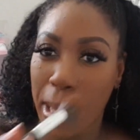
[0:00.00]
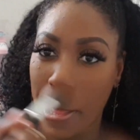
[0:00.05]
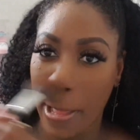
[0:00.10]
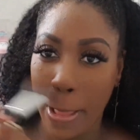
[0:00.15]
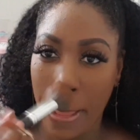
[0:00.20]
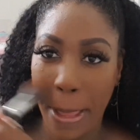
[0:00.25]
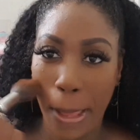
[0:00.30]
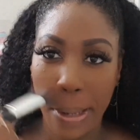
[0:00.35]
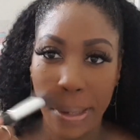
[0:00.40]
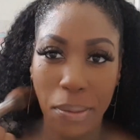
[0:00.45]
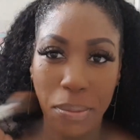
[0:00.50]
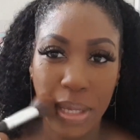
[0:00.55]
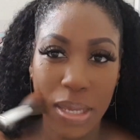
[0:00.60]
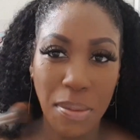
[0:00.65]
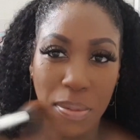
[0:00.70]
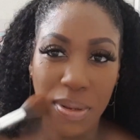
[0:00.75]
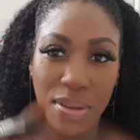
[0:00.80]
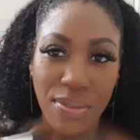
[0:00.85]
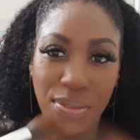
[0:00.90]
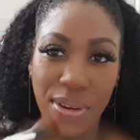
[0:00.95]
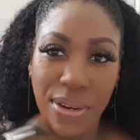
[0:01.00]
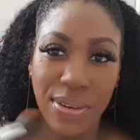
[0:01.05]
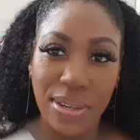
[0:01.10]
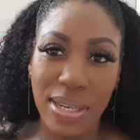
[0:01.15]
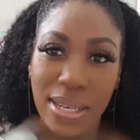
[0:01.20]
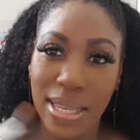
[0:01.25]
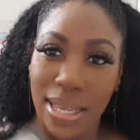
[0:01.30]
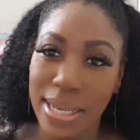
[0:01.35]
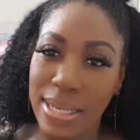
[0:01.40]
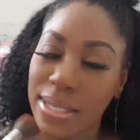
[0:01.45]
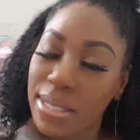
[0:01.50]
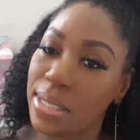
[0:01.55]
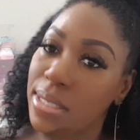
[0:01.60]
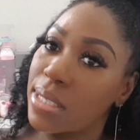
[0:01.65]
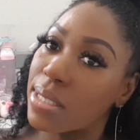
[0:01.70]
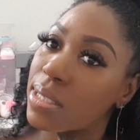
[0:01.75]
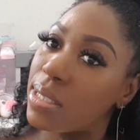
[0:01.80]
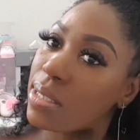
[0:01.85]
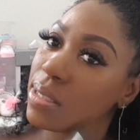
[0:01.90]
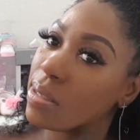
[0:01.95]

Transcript: and I'm keeping it very light.